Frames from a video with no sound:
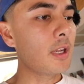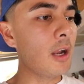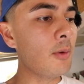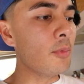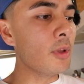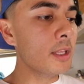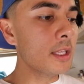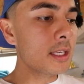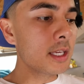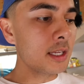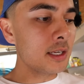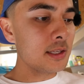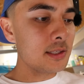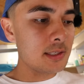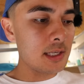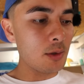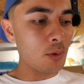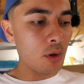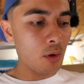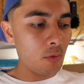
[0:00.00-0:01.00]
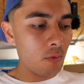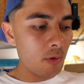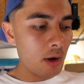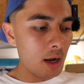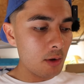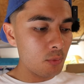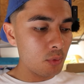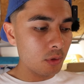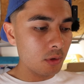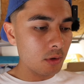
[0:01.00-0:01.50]
I'm really keen to see what
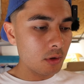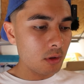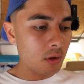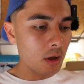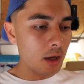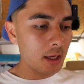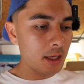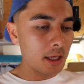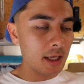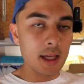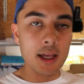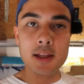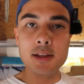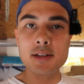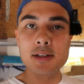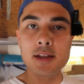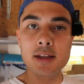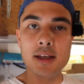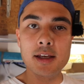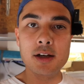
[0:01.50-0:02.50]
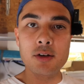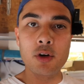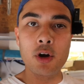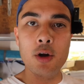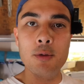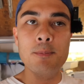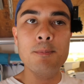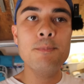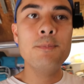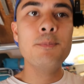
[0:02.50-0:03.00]
red will look like against the chrome.